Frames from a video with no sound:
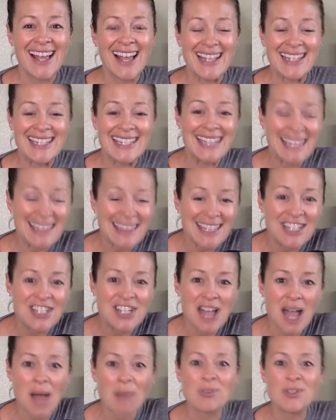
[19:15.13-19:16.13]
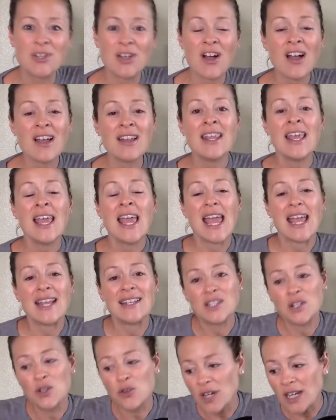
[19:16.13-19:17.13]
And to get the job done
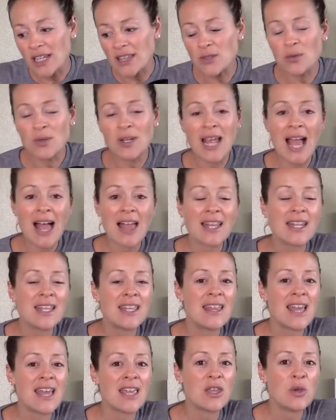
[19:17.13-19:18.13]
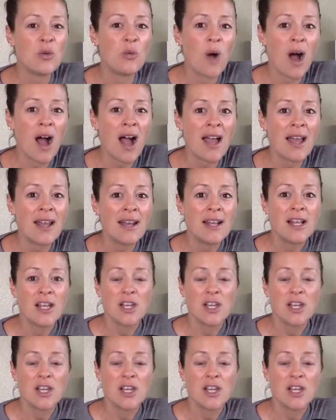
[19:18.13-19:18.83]
and to create the reality that you want.